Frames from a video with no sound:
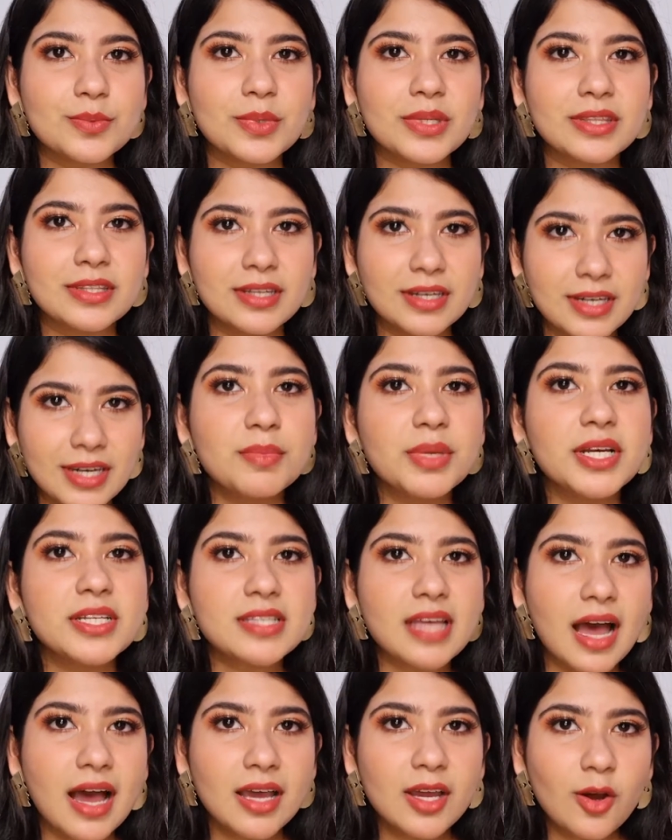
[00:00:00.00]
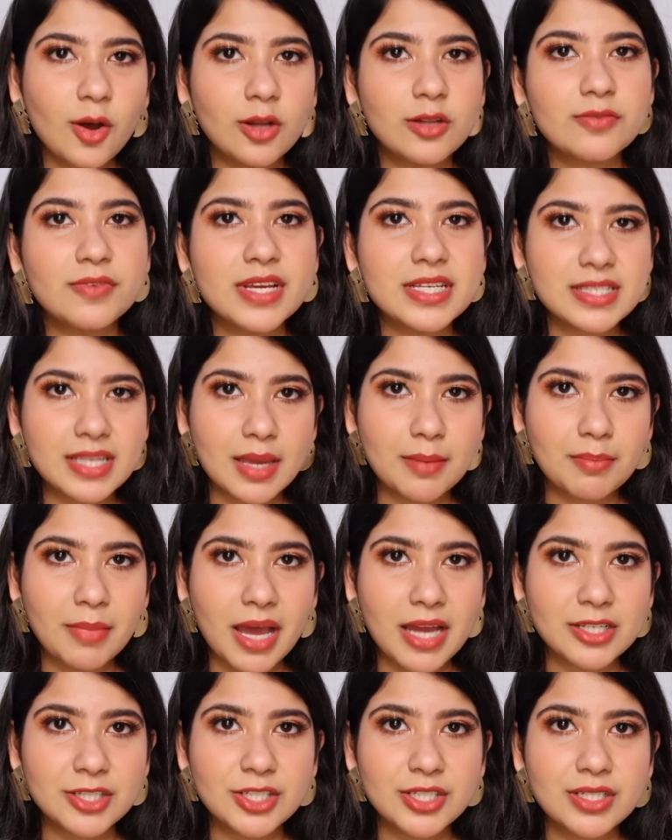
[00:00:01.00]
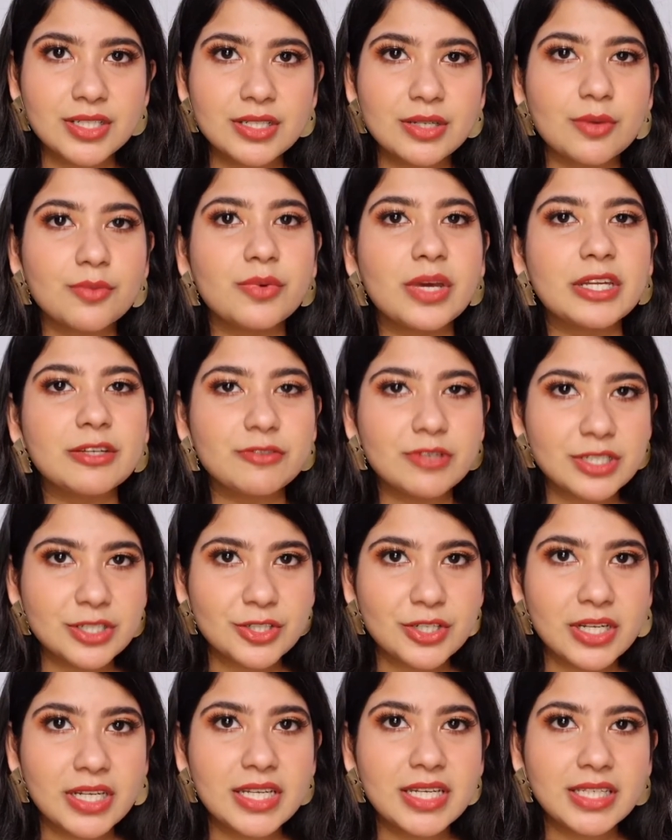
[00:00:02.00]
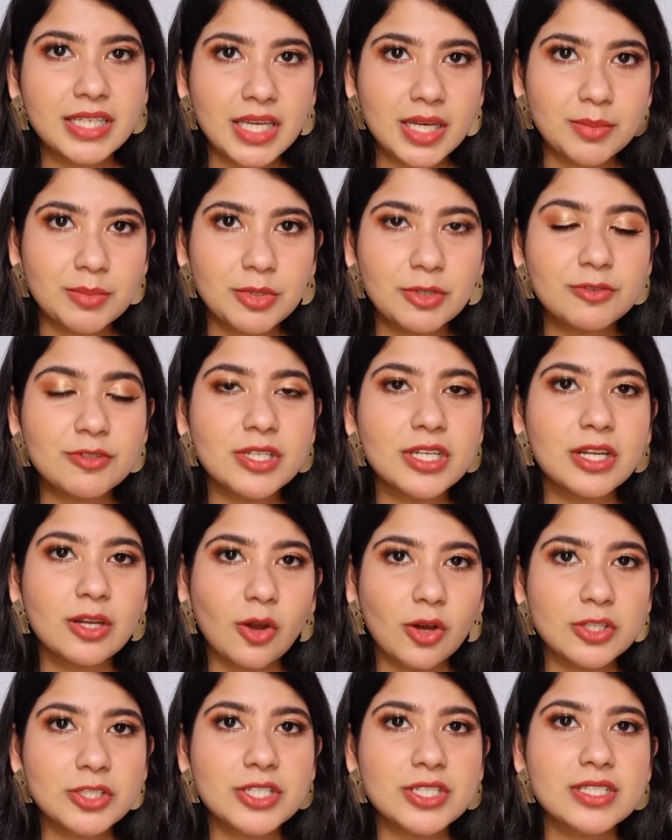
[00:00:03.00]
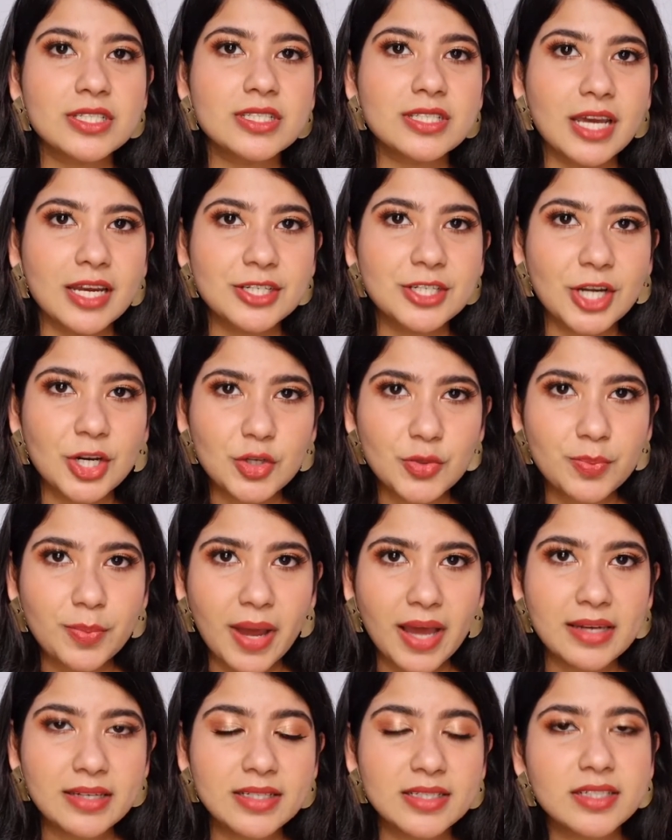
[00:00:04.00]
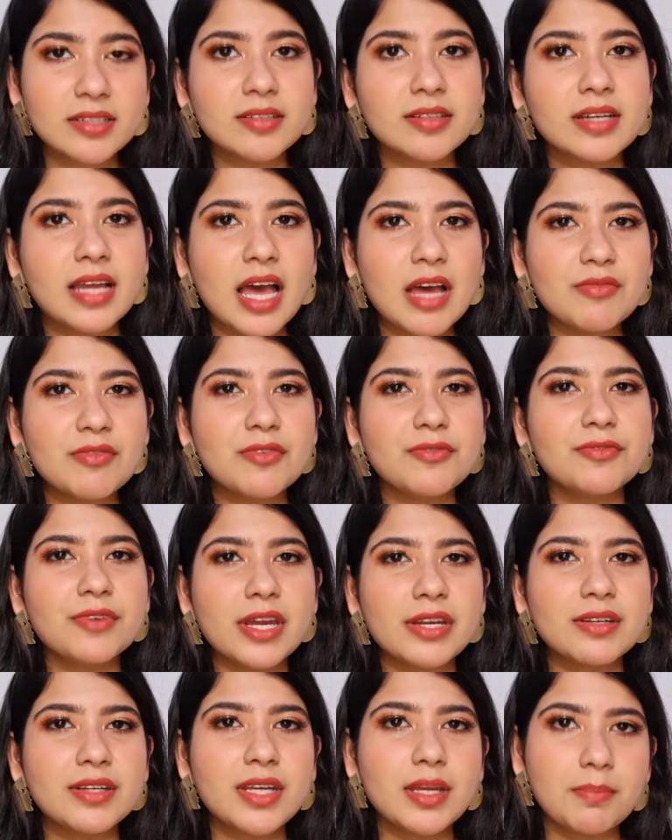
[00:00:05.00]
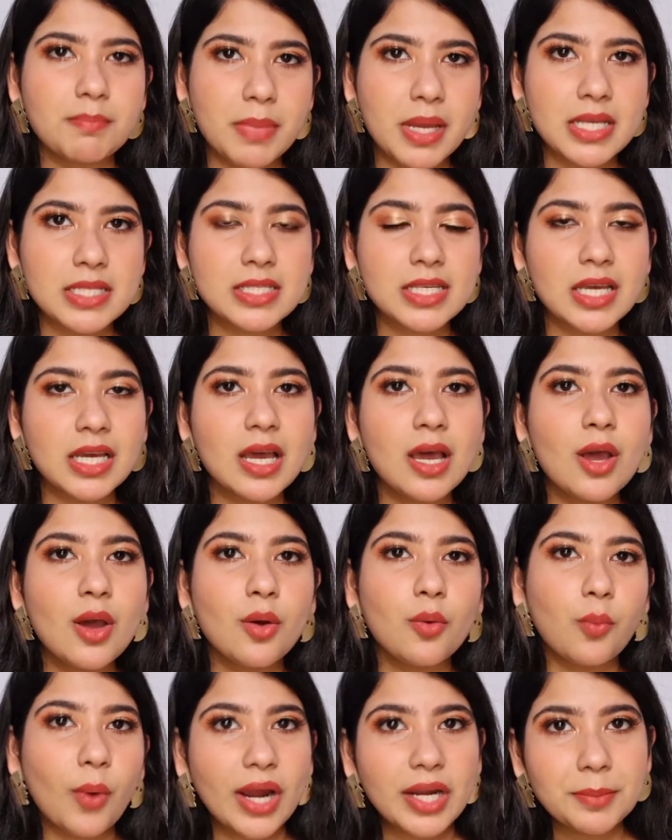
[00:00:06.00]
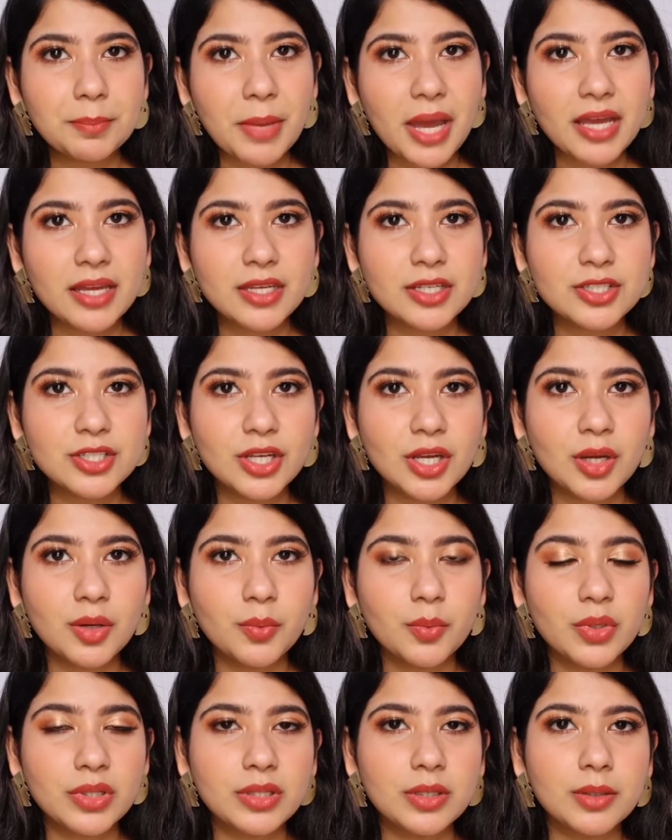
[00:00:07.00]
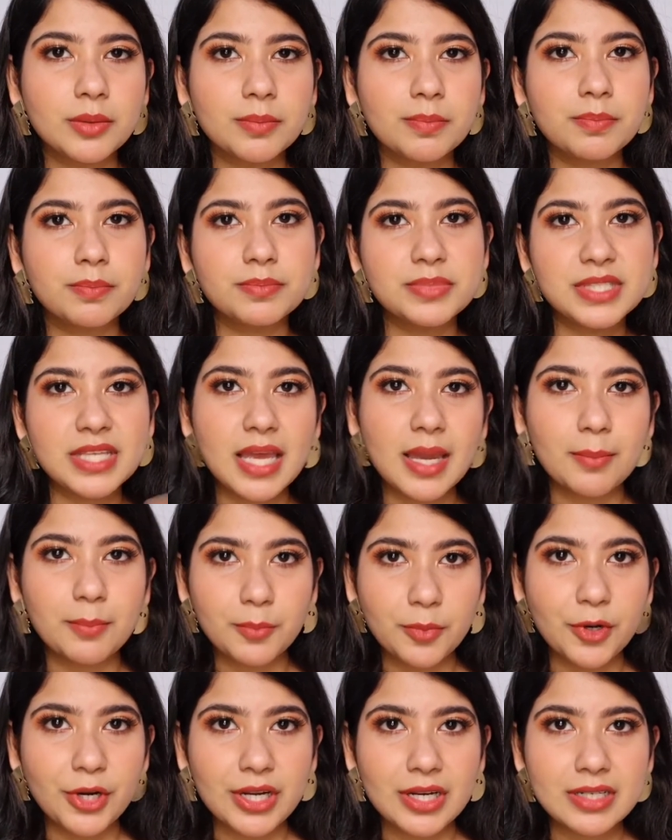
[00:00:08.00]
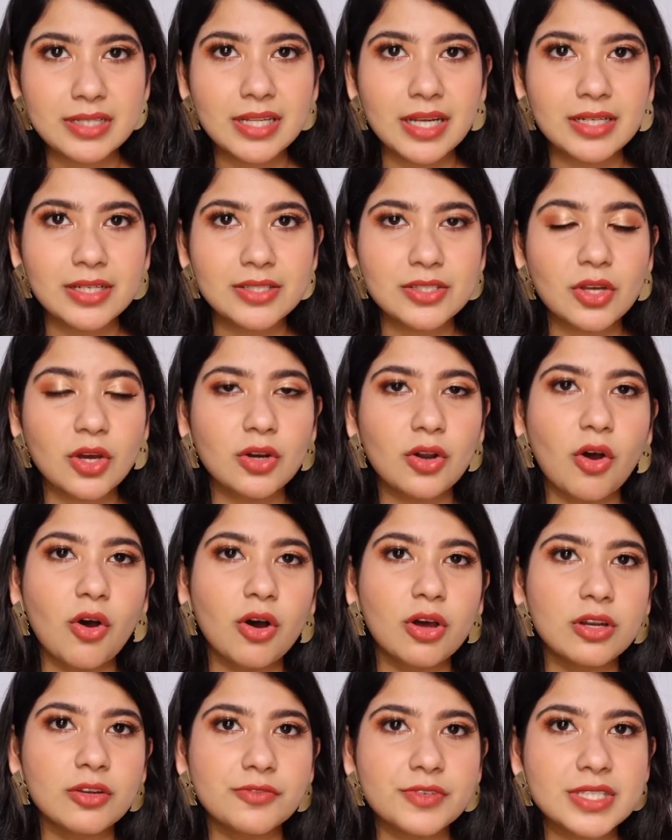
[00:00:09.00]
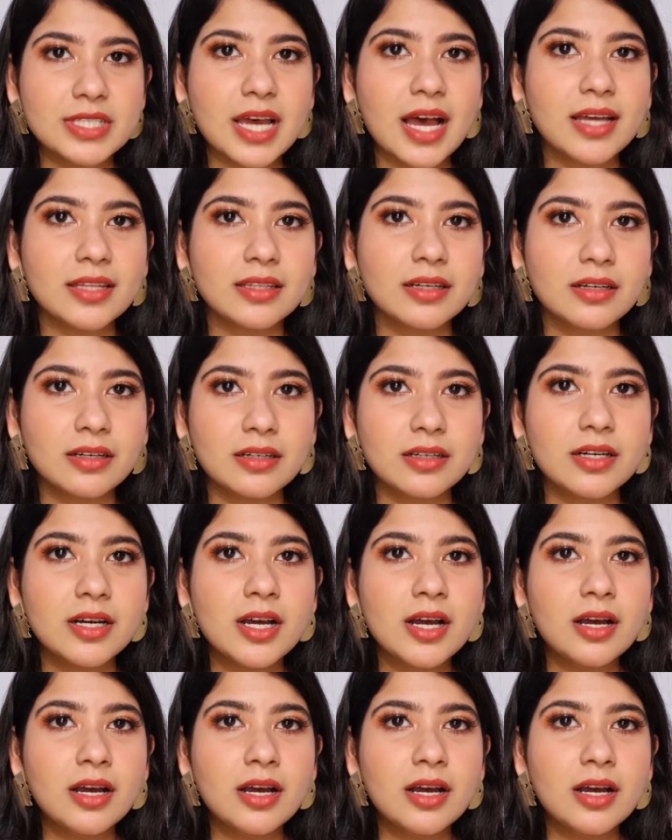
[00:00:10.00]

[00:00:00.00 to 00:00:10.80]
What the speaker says: with the name. I always imagined when eventually Kay Beauty launches its eyeshadow palette, it will have a very basic white packaging with the same print that is on all of its other